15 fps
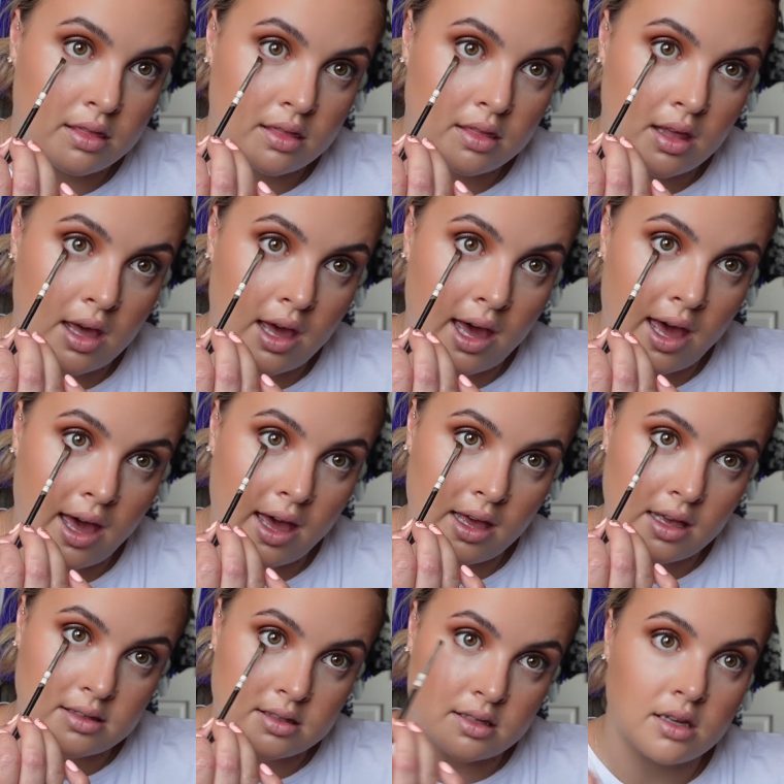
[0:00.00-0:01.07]
the
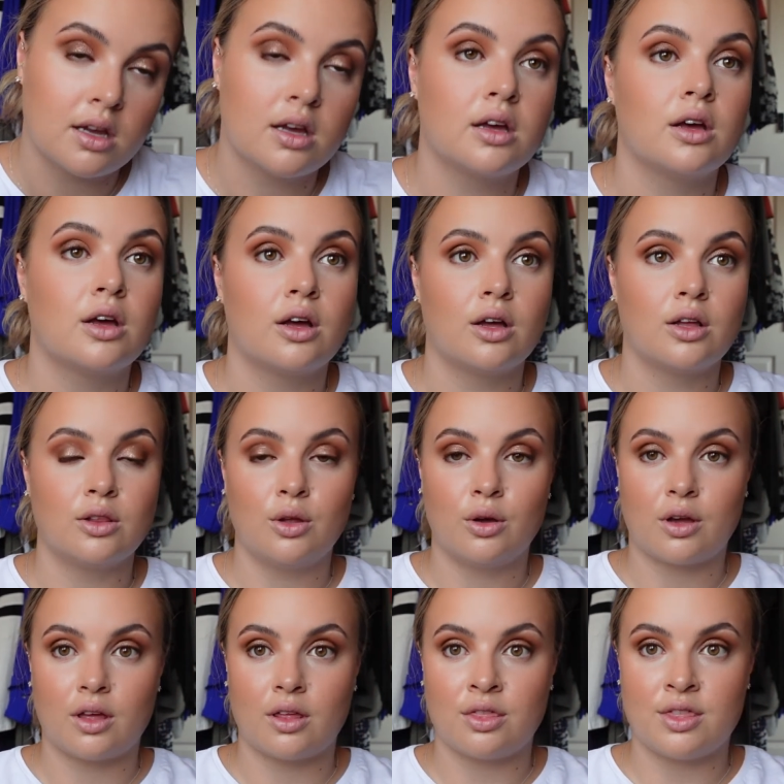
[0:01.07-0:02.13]
hairs
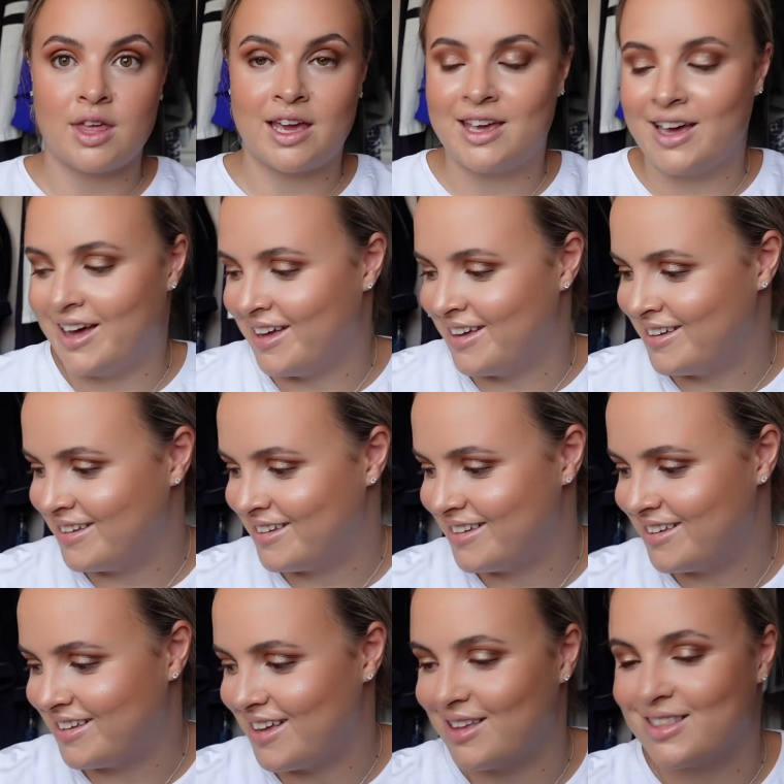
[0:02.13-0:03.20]
look thicker,
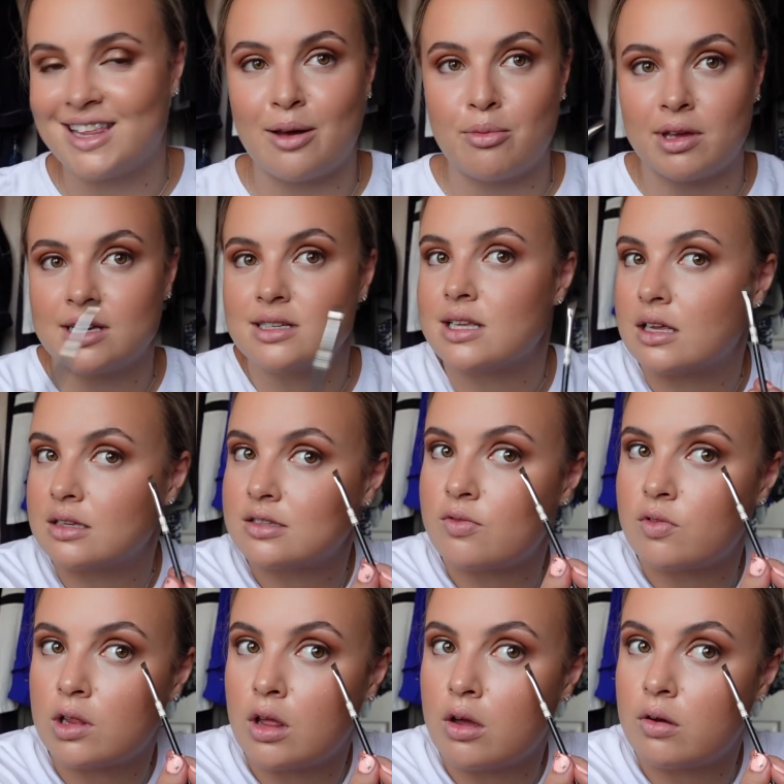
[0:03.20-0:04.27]
if that makes sense,
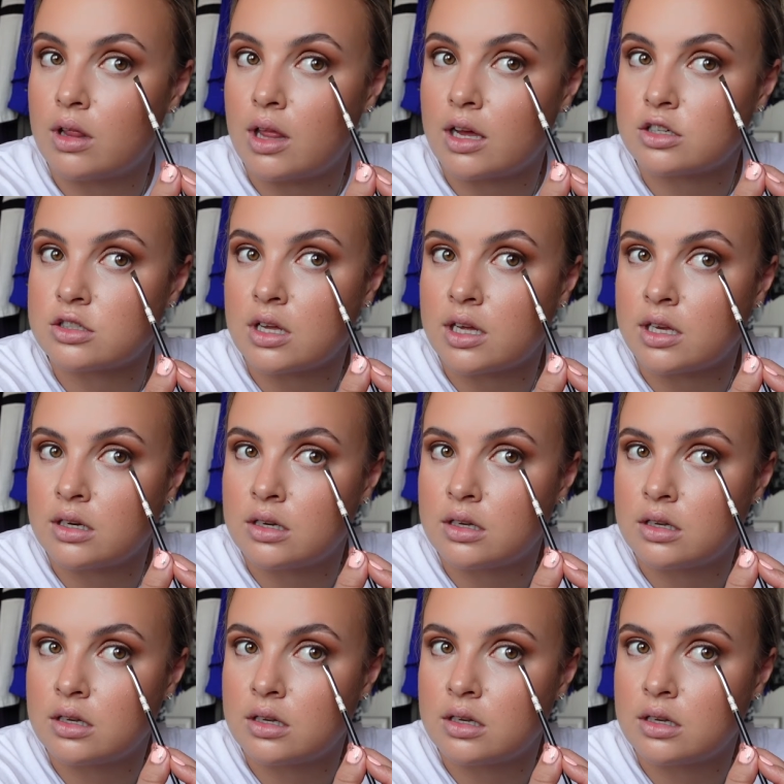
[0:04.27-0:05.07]
of the lower lash line.